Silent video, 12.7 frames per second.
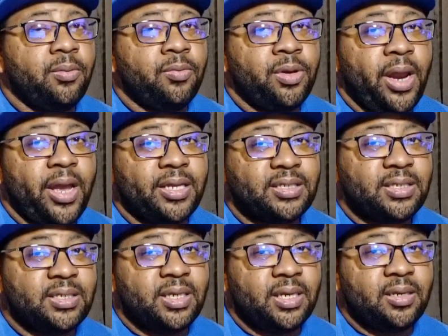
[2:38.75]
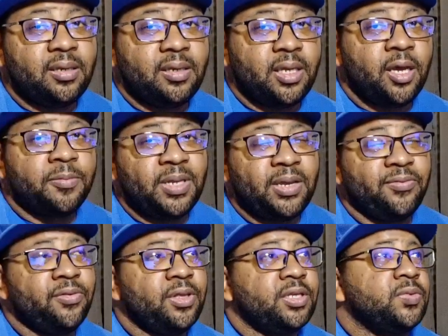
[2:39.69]
when they actually did the
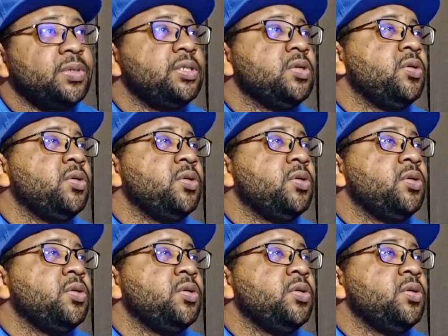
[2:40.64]
update for this one.